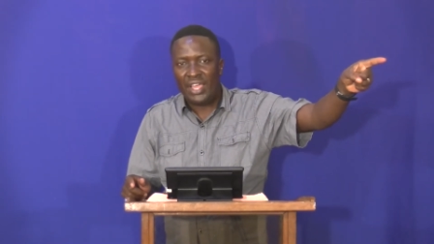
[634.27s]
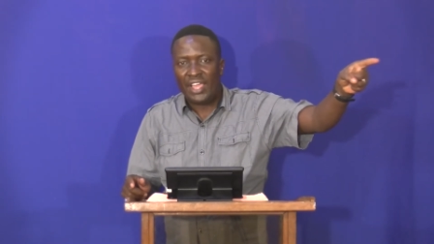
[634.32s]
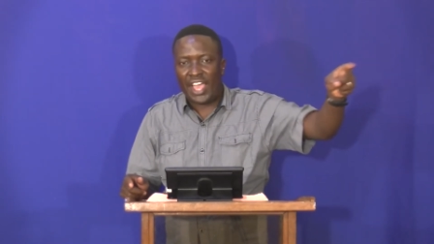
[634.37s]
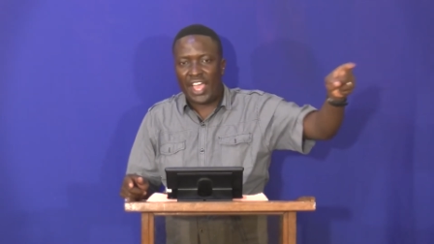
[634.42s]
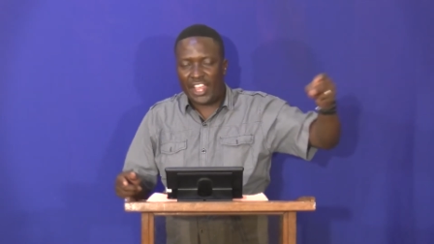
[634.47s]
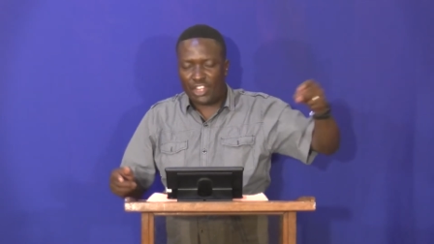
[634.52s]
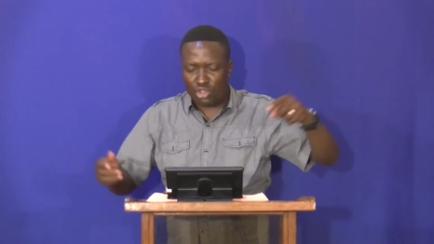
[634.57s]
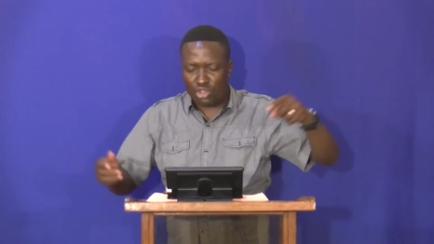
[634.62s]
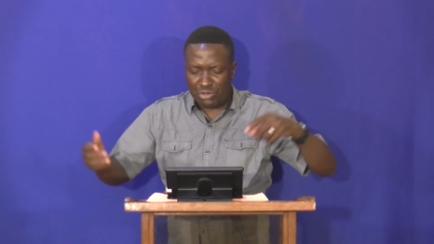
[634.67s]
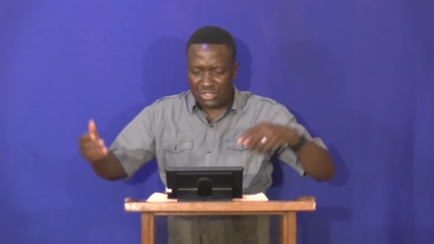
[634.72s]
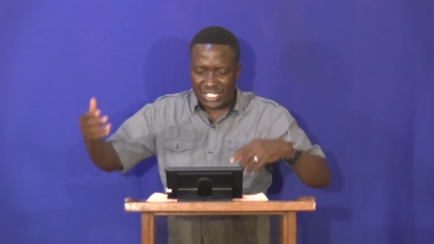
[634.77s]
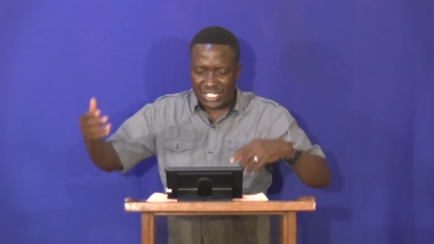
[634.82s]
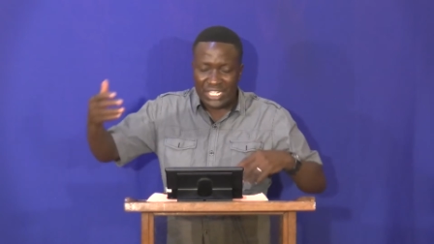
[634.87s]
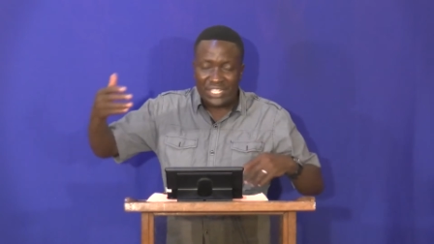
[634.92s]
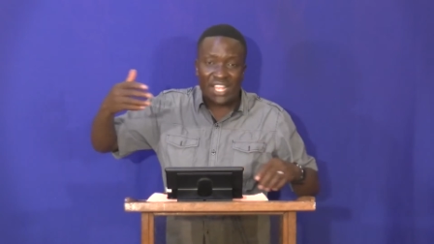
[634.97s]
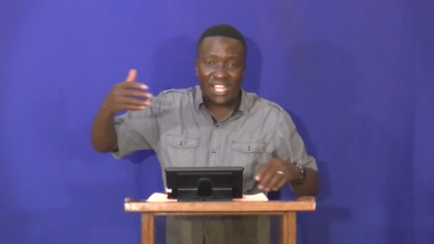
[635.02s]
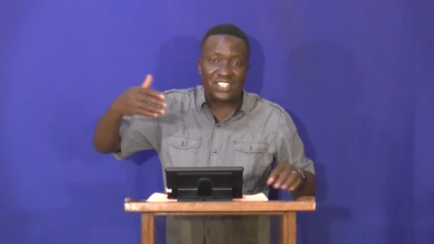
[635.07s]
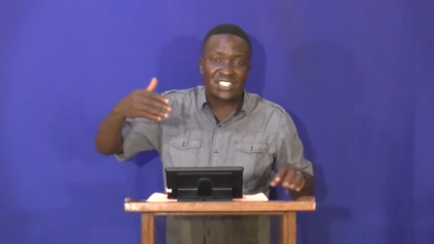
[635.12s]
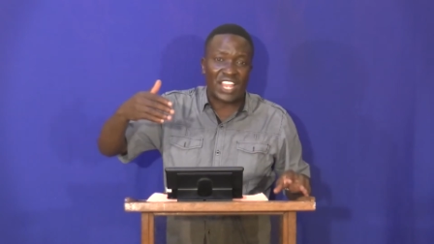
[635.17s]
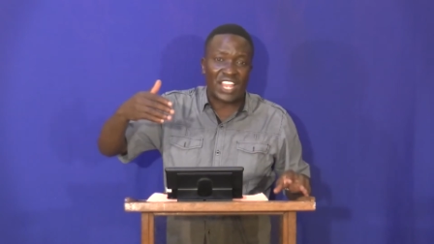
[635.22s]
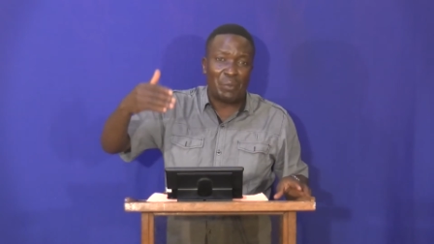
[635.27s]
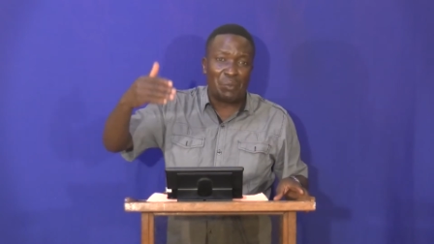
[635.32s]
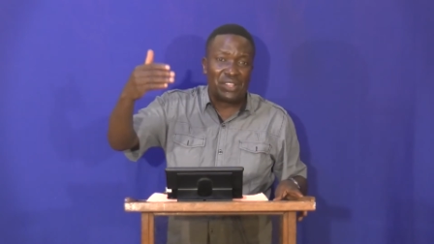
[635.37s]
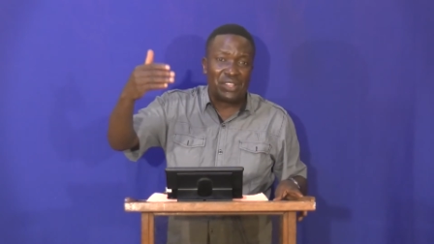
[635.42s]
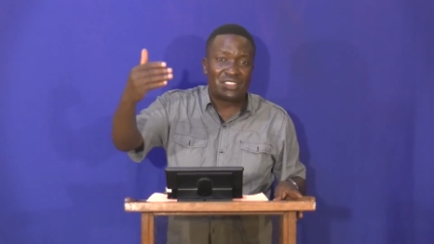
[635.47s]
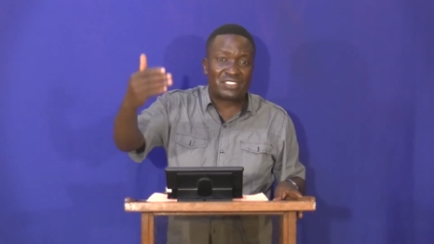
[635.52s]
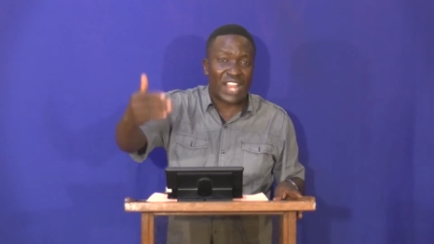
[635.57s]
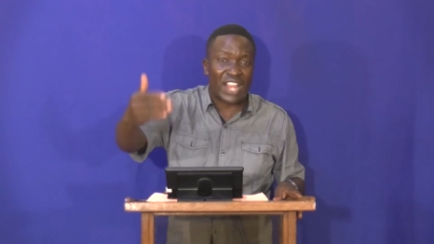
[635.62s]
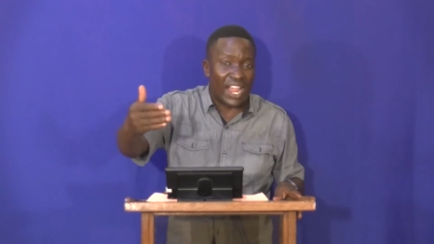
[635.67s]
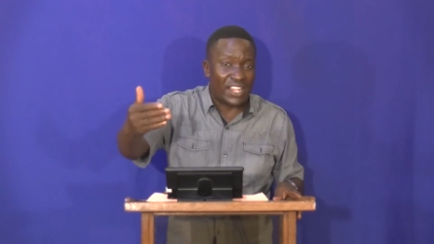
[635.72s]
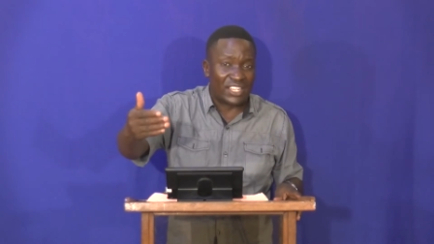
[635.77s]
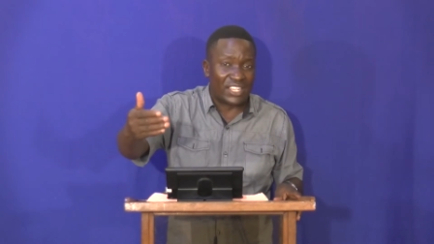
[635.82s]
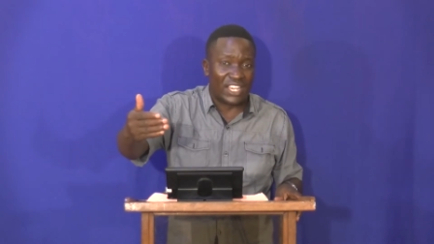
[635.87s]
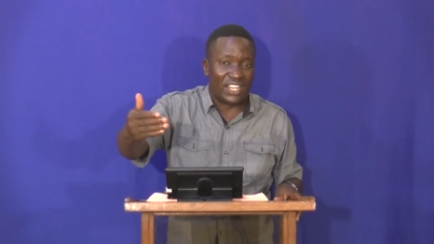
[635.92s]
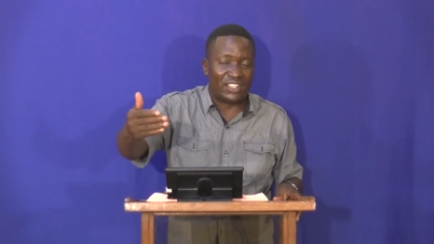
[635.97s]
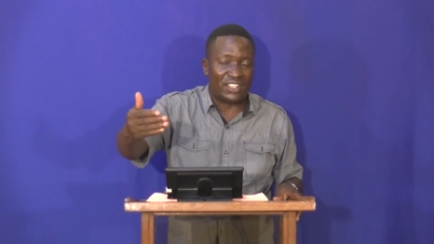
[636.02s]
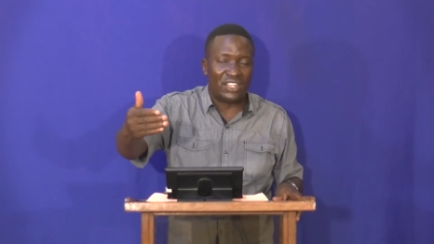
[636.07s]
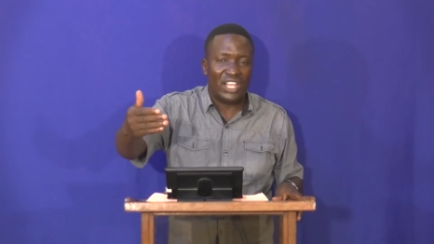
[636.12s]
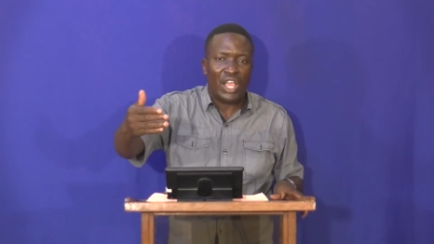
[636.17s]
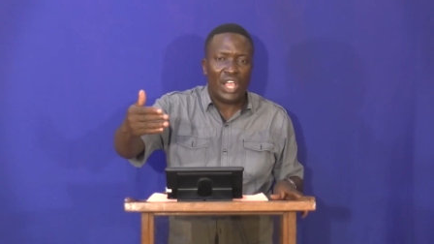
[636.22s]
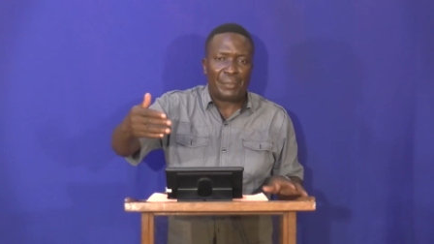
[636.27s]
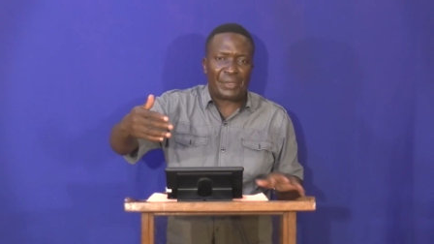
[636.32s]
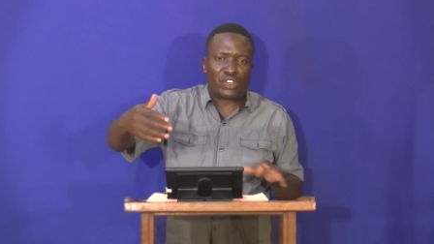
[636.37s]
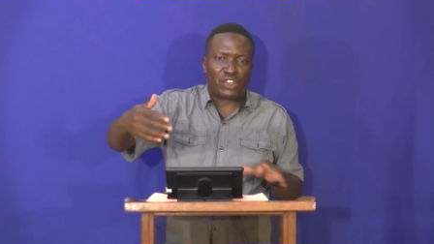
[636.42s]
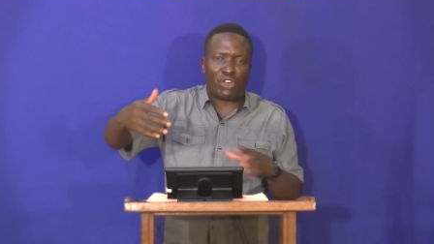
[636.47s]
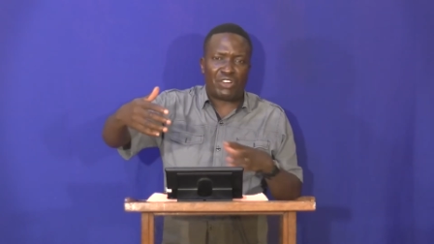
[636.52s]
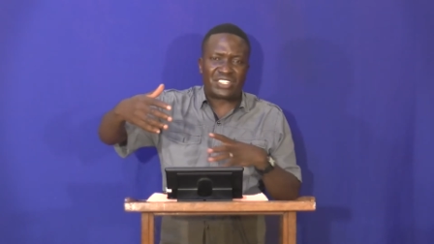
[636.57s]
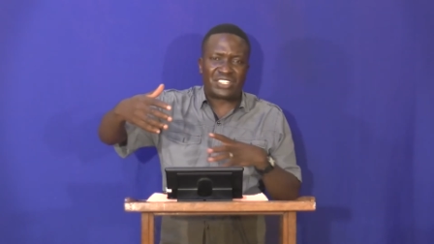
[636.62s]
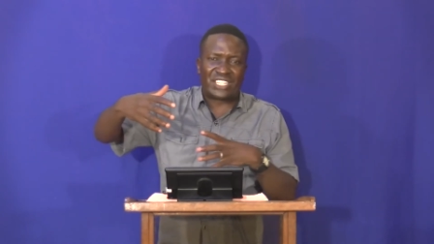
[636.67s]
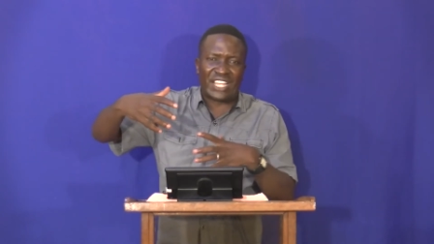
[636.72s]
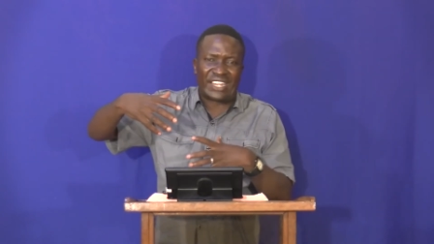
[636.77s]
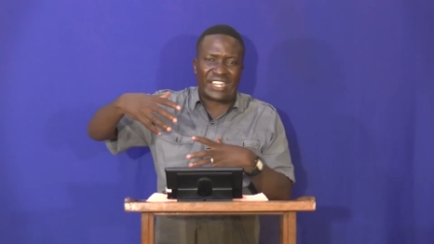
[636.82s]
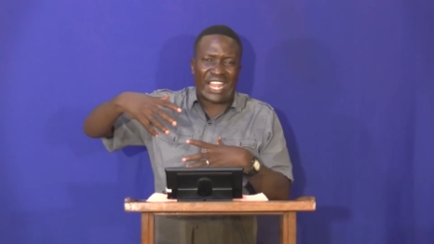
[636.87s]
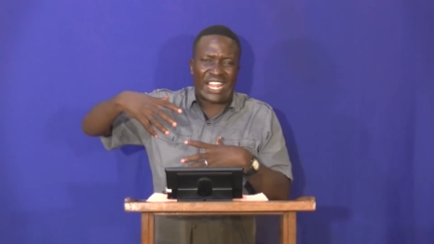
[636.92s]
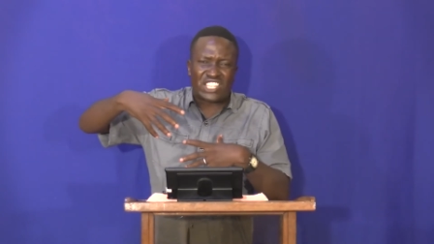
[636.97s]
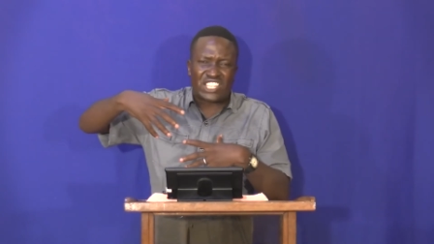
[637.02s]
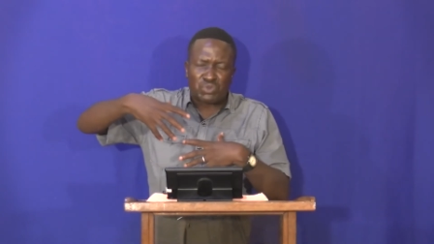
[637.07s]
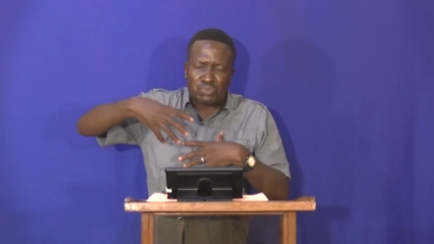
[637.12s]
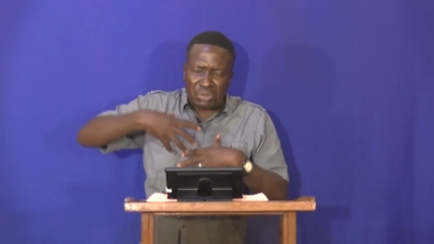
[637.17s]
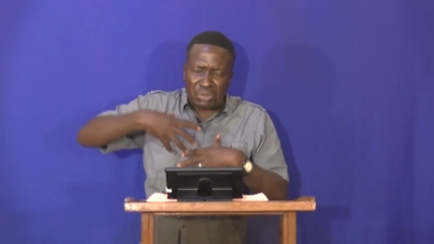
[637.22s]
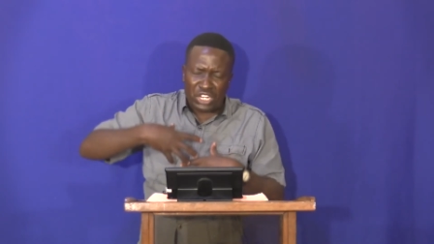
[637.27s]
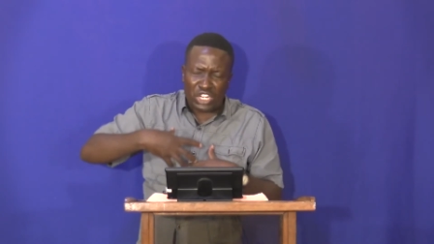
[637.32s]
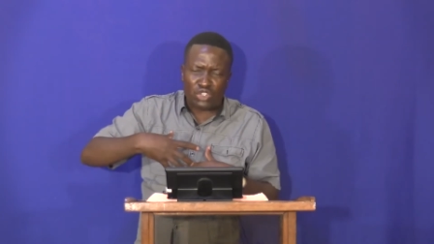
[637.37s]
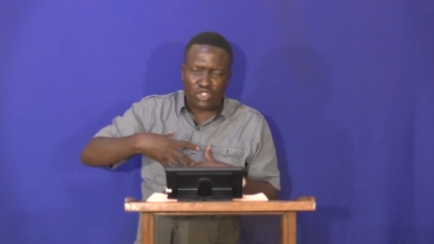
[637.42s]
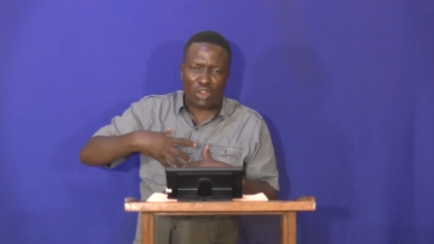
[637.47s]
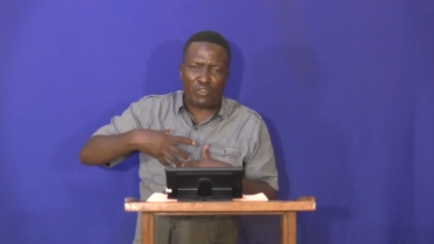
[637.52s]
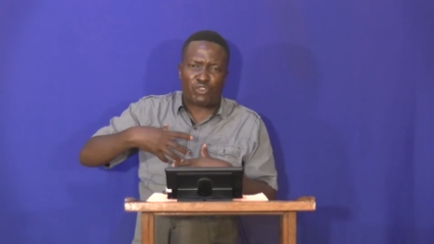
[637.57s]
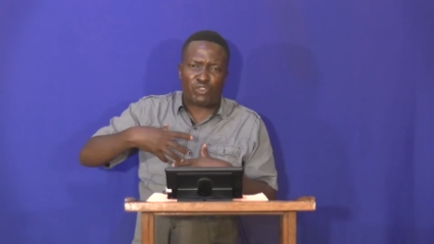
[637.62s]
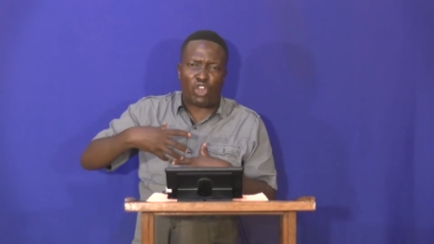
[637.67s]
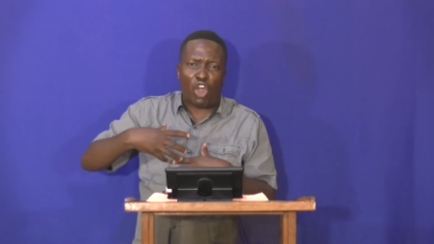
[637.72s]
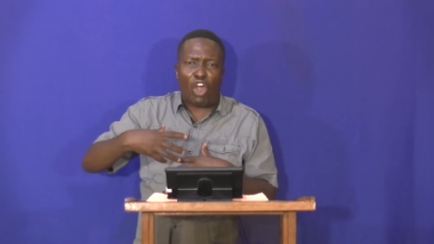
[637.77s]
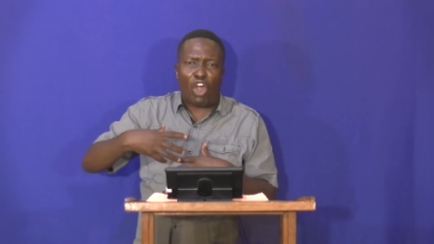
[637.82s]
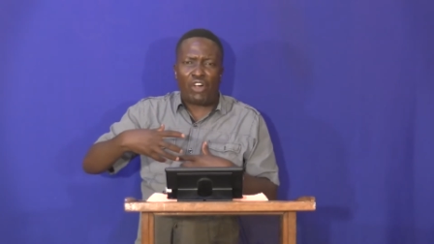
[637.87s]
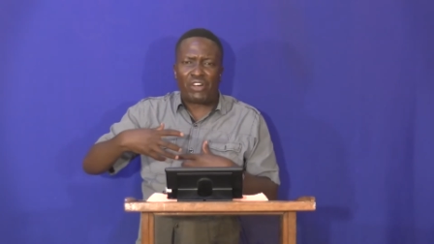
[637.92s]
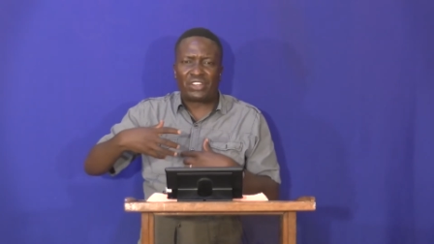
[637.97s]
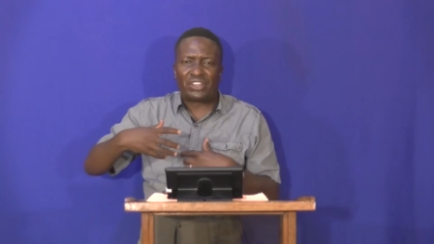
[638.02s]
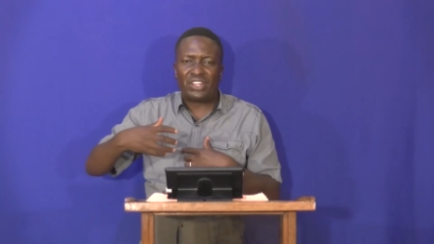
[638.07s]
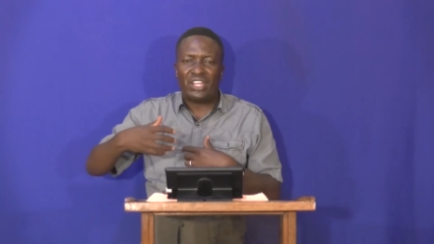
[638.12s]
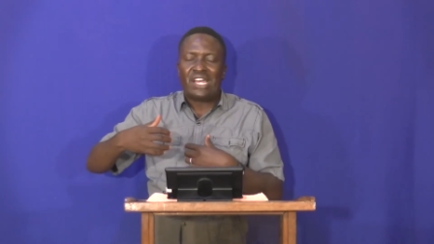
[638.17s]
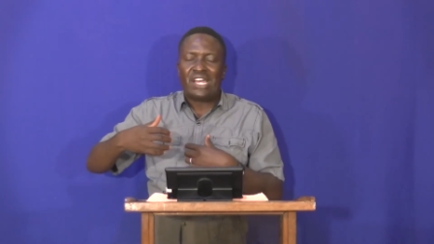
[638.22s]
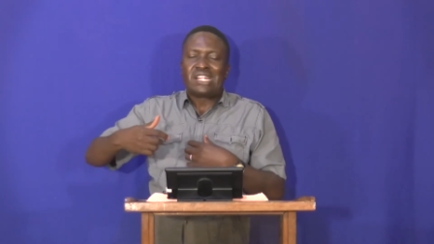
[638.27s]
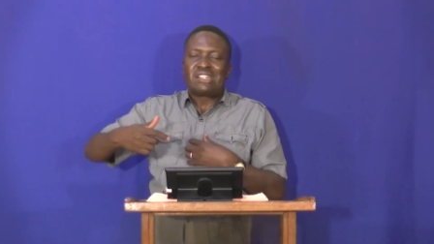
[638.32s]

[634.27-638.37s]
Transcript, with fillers: And you see the same with Daniel, because he had the Spirit of God.